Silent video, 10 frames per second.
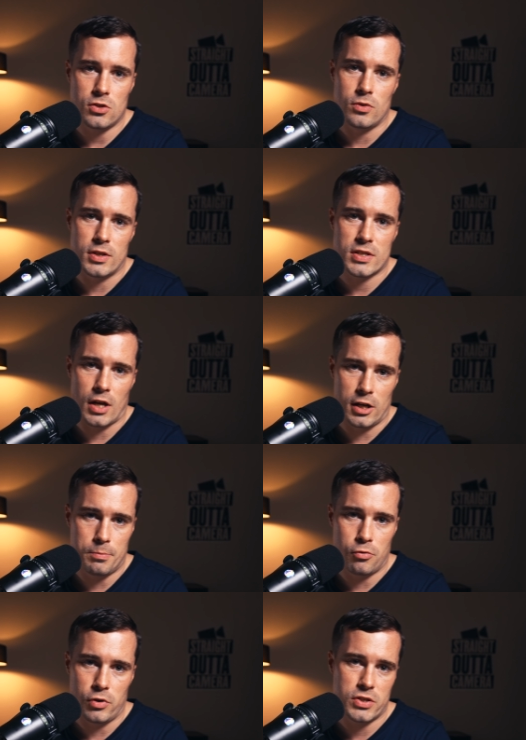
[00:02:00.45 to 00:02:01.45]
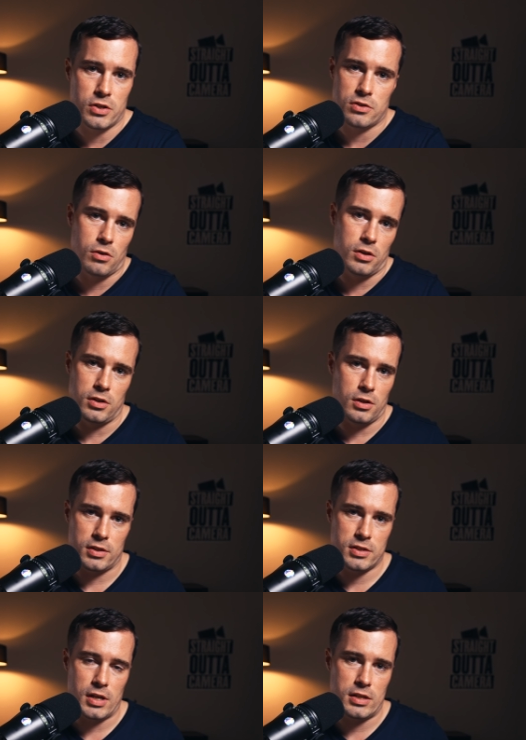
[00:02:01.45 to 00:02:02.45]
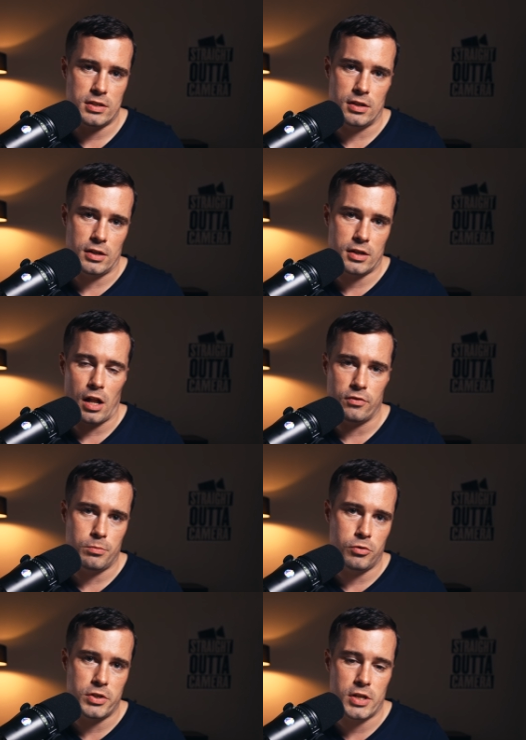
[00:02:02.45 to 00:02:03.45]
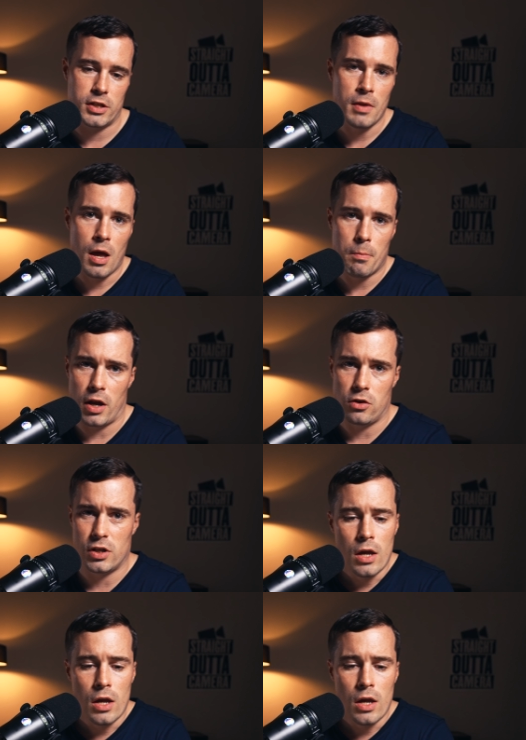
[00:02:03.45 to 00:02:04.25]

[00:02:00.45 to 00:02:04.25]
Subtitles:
to the sunny preset, so I did not set the Kelvin preset manually.